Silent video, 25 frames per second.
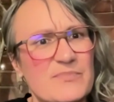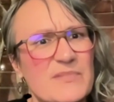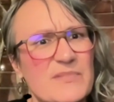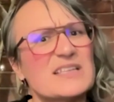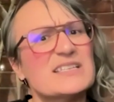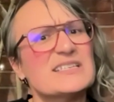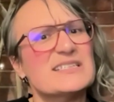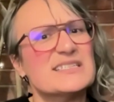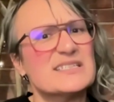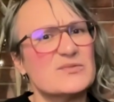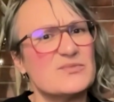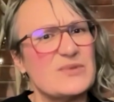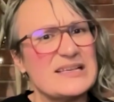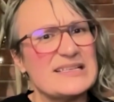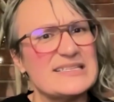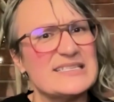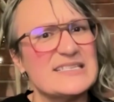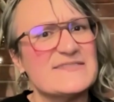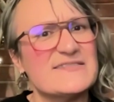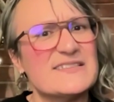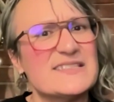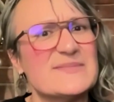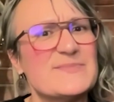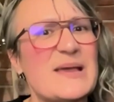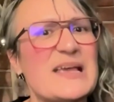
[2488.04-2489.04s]
just a waste
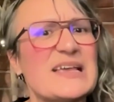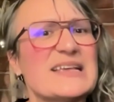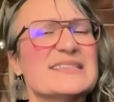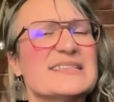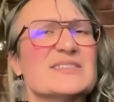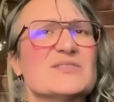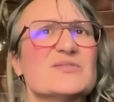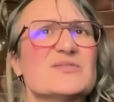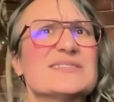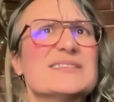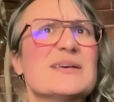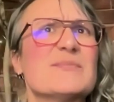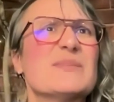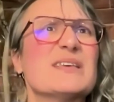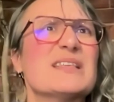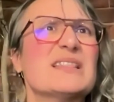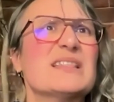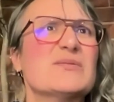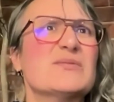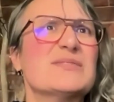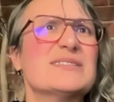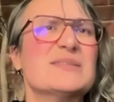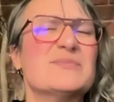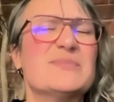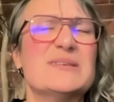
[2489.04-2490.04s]
of space or something
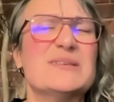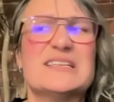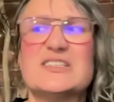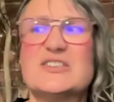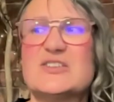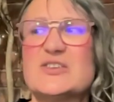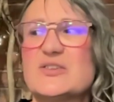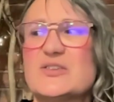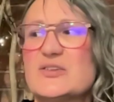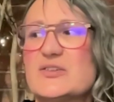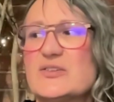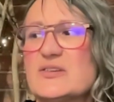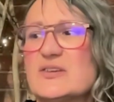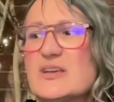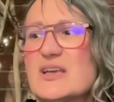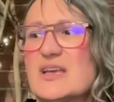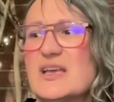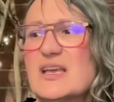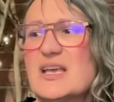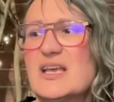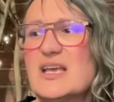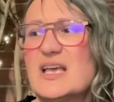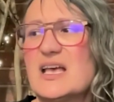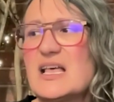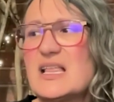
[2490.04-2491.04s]
that was a bit too
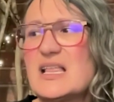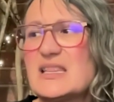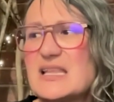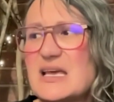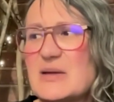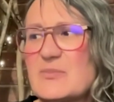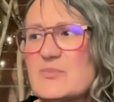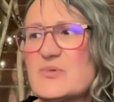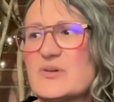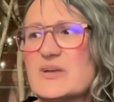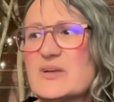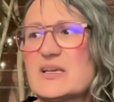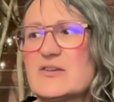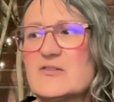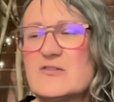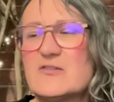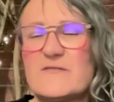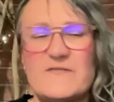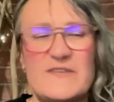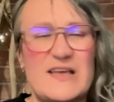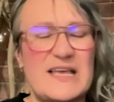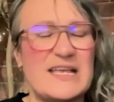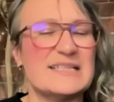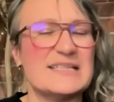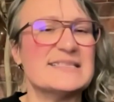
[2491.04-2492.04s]
elaborate or
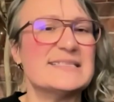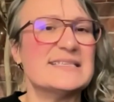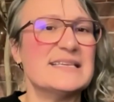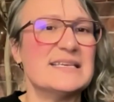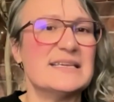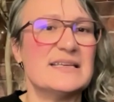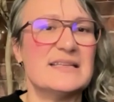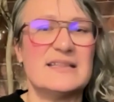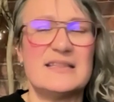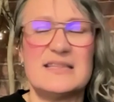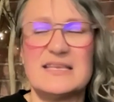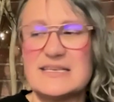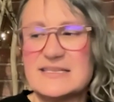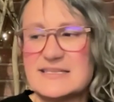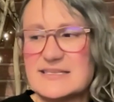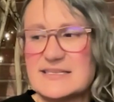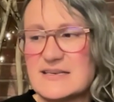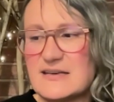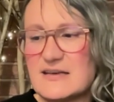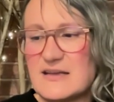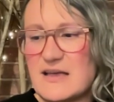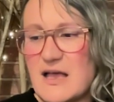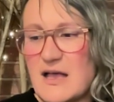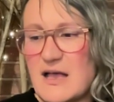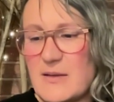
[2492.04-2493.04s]
fancy. And these
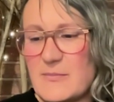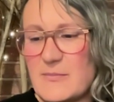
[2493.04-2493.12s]
are,